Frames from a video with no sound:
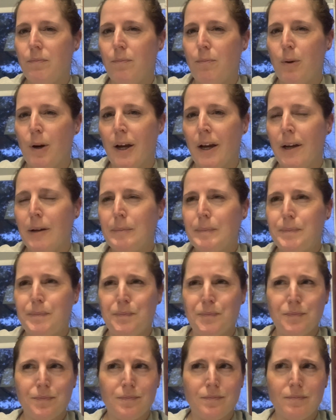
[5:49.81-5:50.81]
But
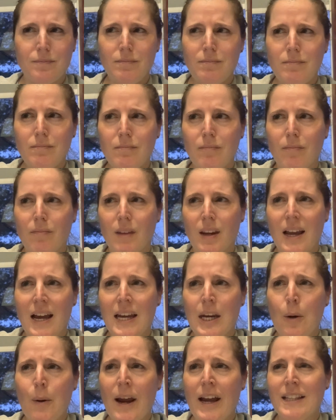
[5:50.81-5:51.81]

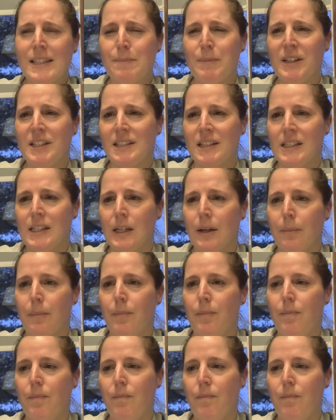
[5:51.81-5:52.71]
anyway, it's basically,